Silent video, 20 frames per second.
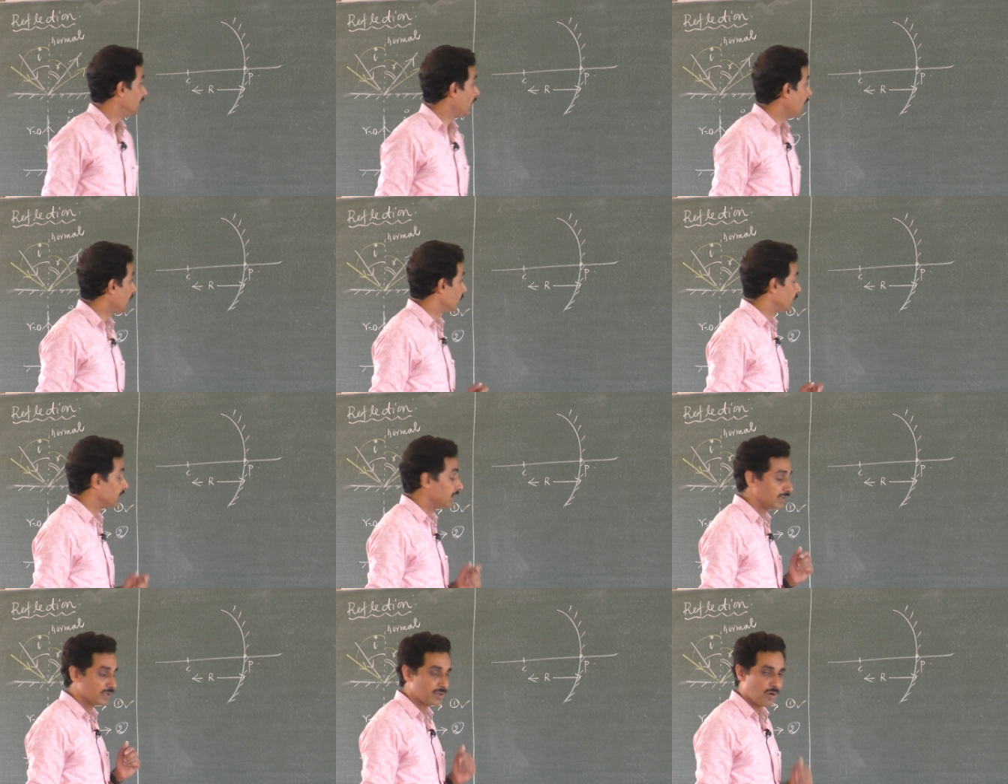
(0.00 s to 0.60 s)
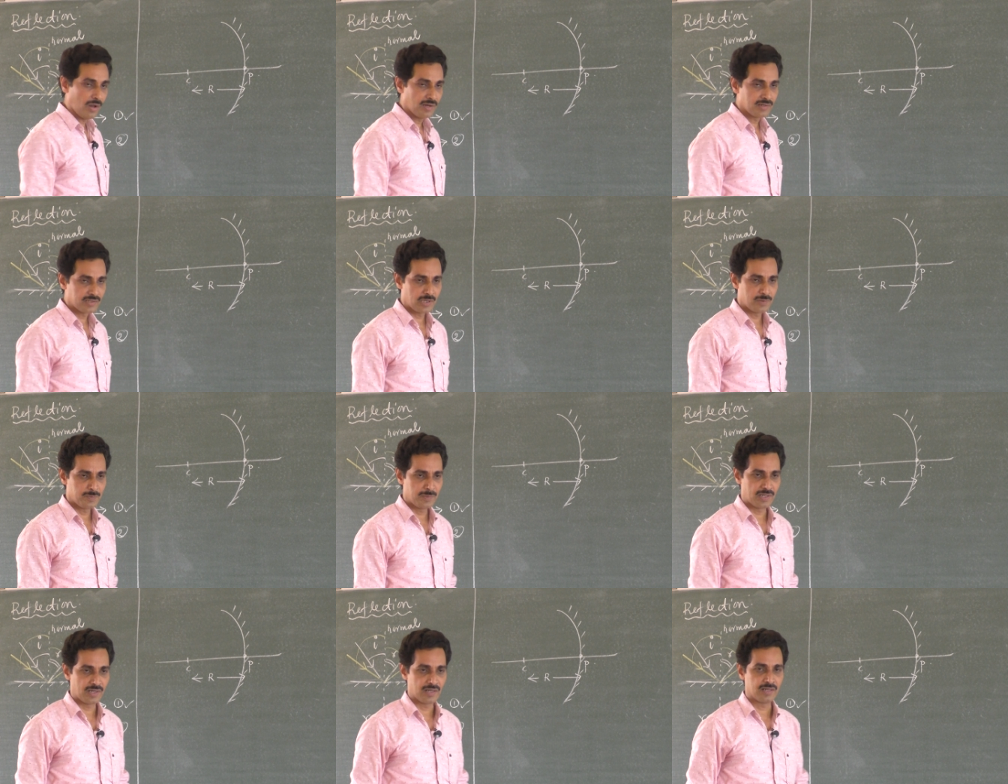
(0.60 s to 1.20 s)
Now in
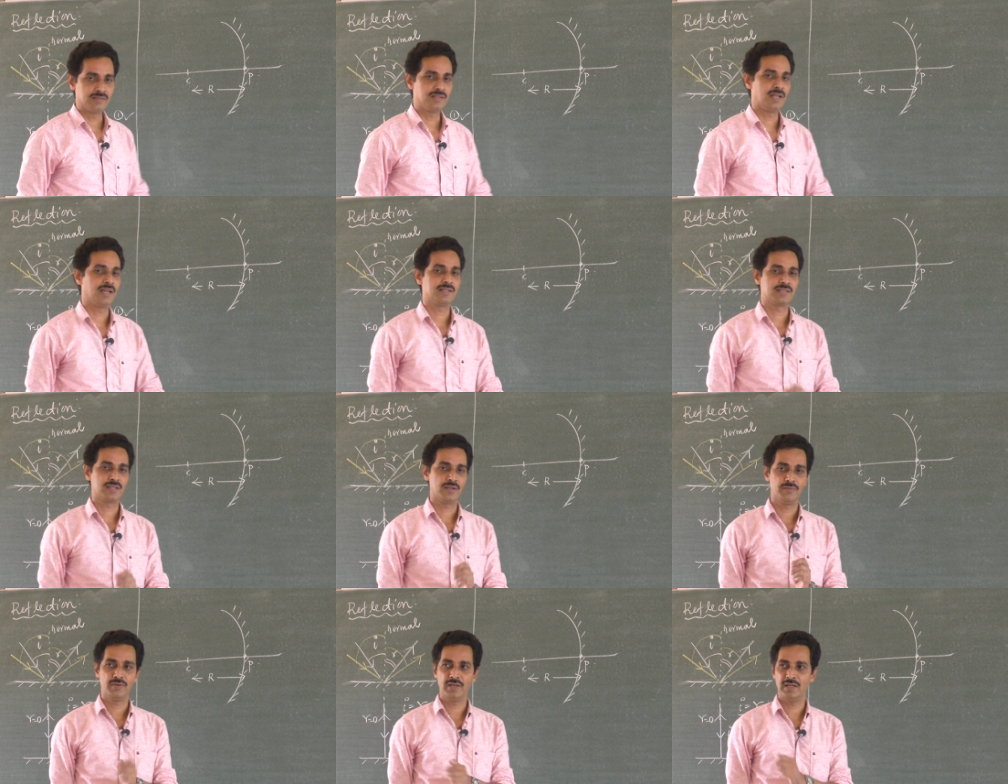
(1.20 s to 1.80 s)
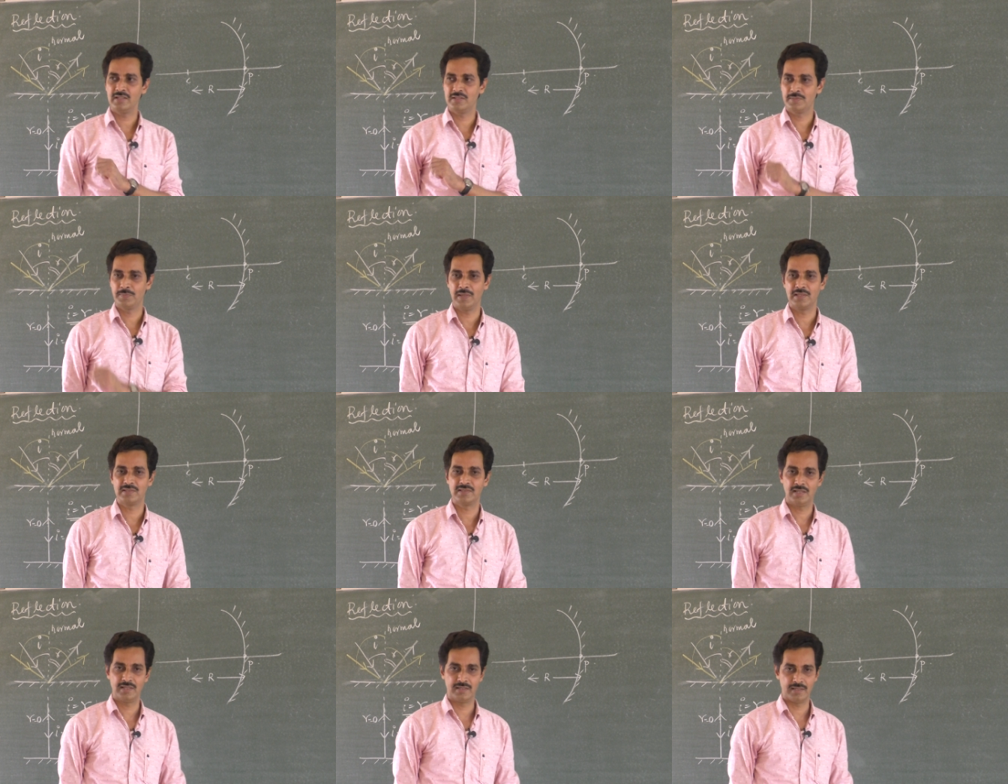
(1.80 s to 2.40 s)
concave mirror there is a very
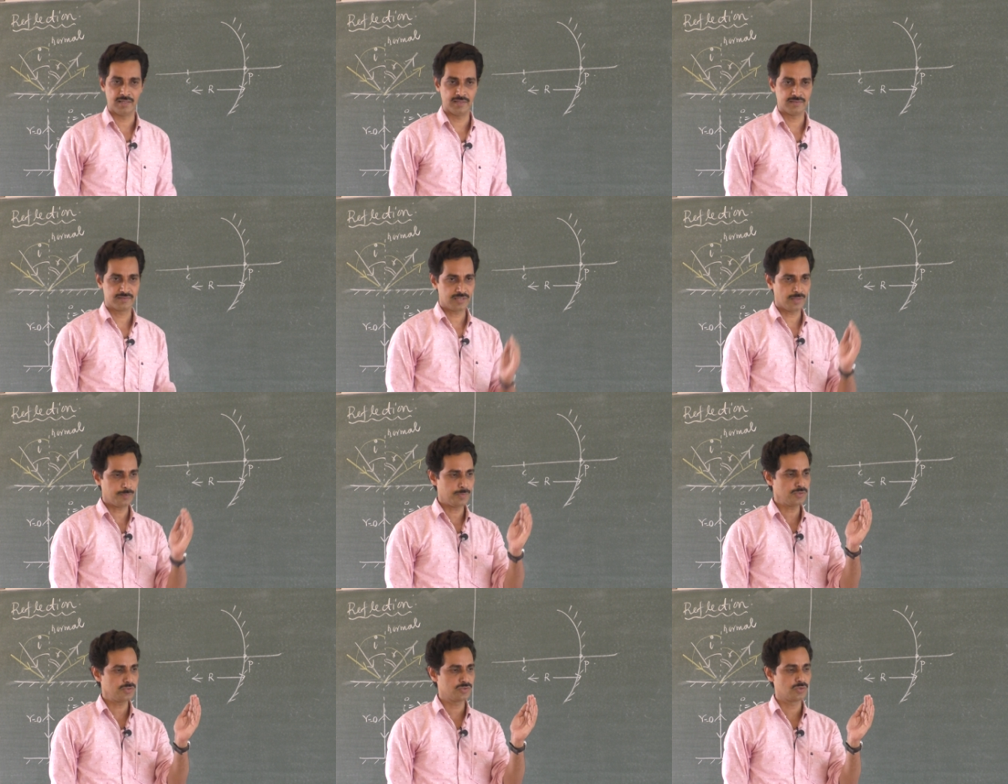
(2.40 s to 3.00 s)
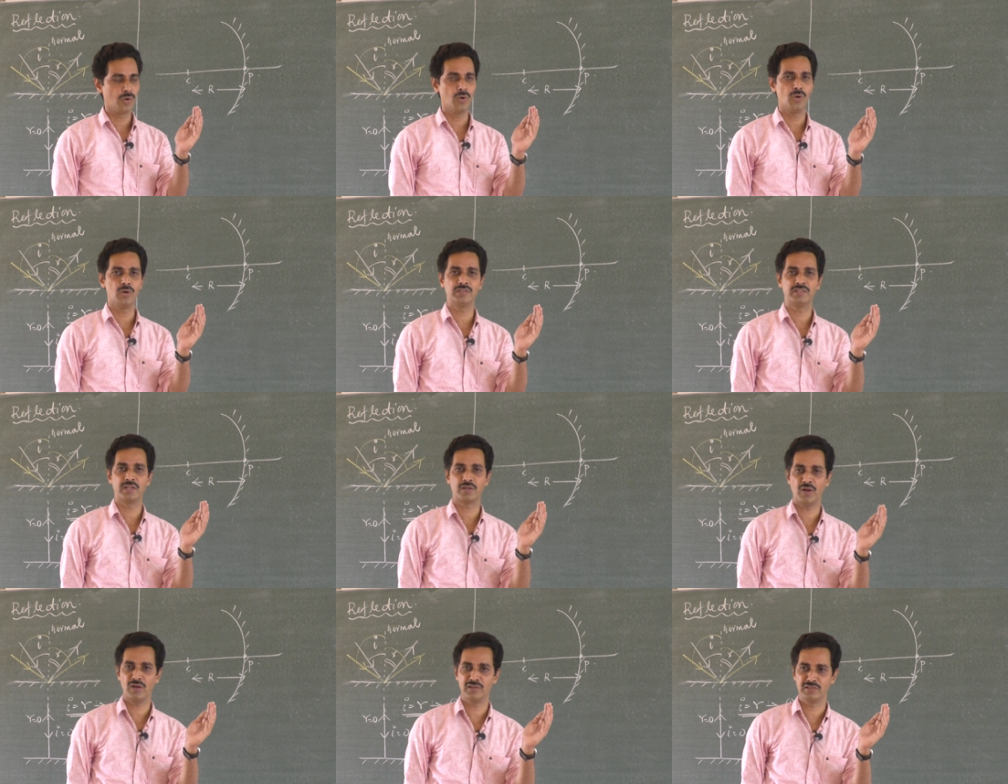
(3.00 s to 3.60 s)
special ray. Suppose you hold
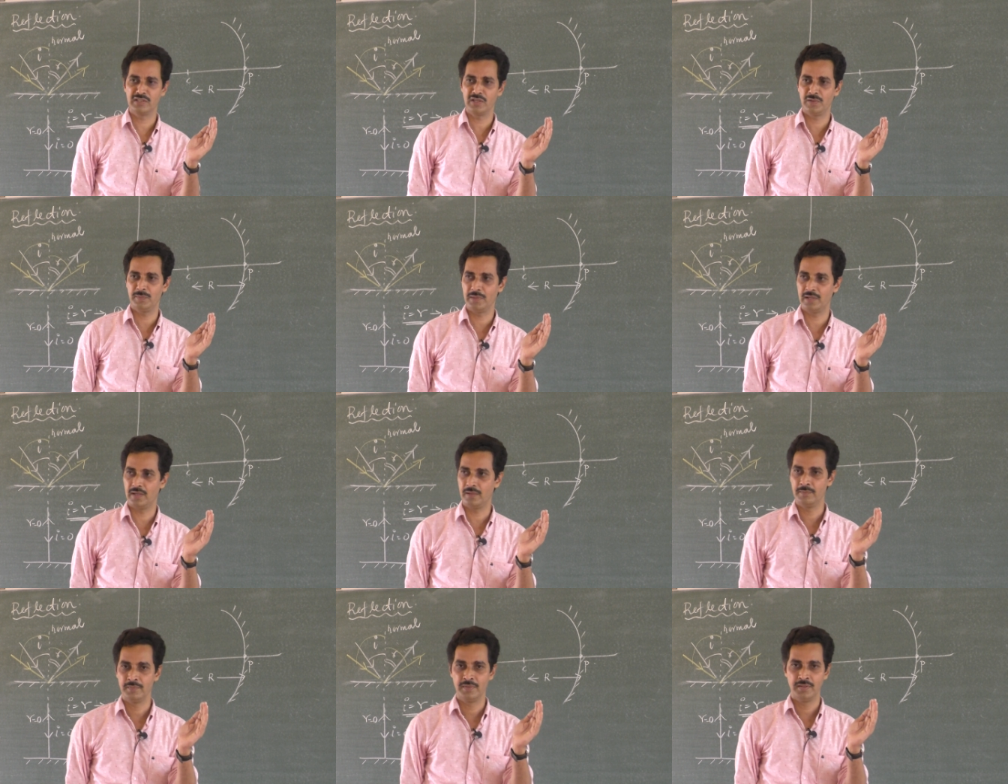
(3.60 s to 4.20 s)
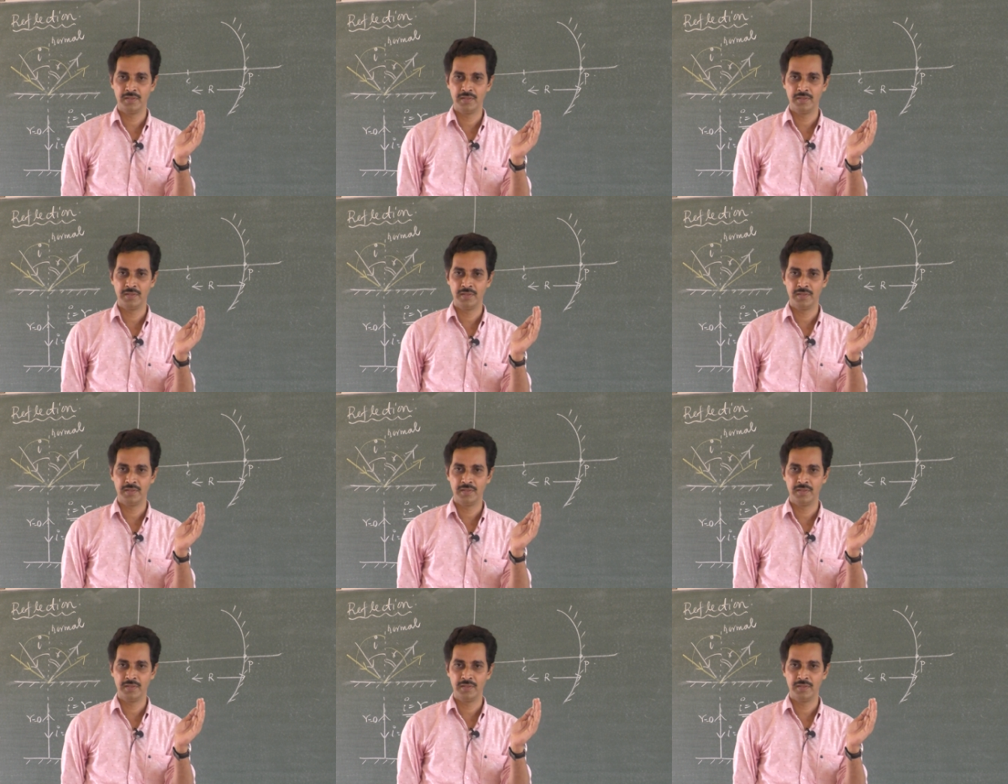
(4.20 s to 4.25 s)
the concave mirror